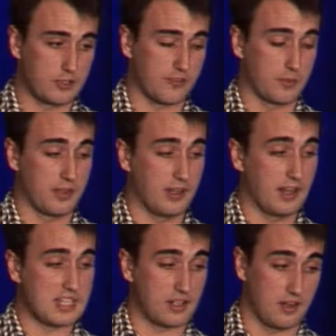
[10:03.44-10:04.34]
from the
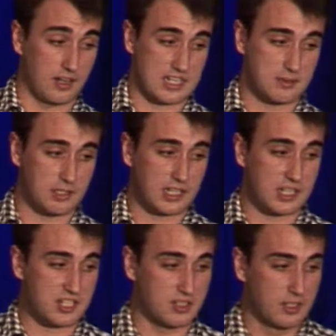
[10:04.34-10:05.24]
last level
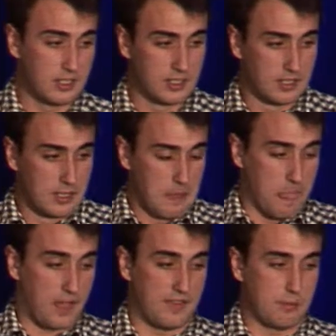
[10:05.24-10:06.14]
cache,
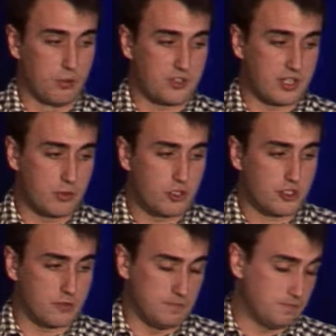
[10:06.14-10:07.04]
and the blue
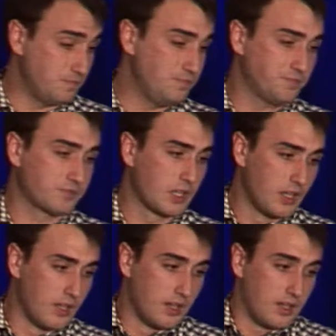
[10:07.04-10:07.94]
distribution
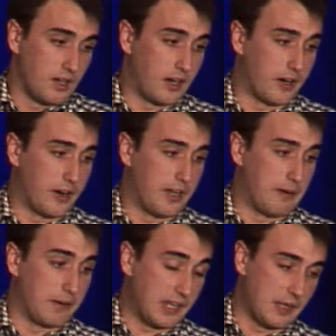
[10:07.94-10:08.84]

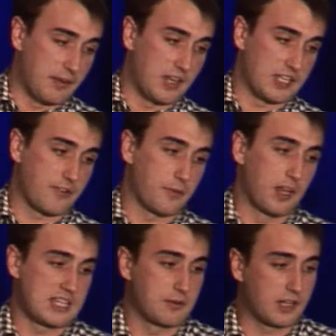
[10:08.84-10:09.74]
are 11 lines from the
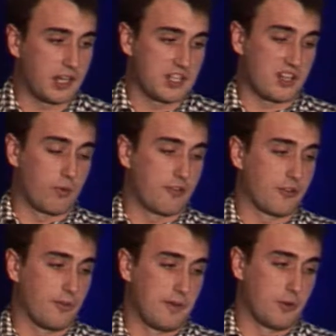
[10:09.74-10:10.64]
last level cache and 1
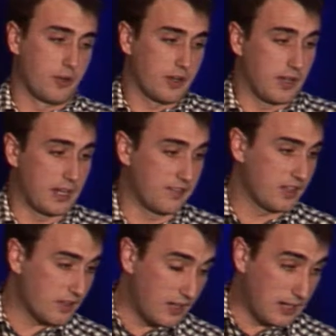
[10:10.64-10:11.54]
from the memory. And
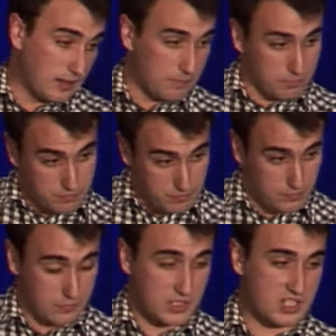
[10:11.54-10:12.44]
indeed,
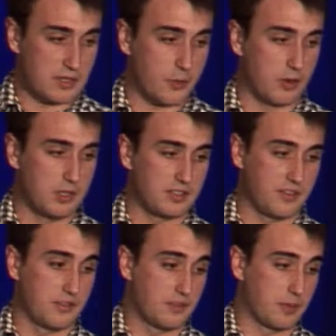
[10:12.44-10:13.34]
this is the
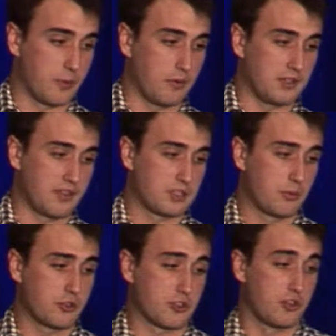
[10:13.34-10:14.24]
probability
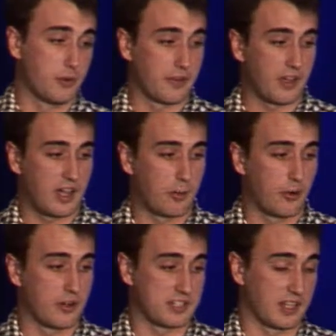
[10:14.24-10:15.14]
distribution over the
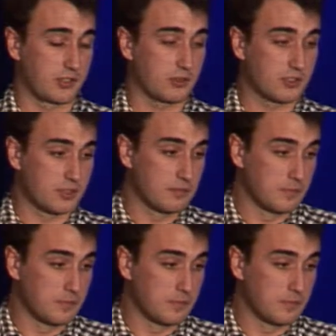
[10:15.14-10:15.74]
hardware cycles.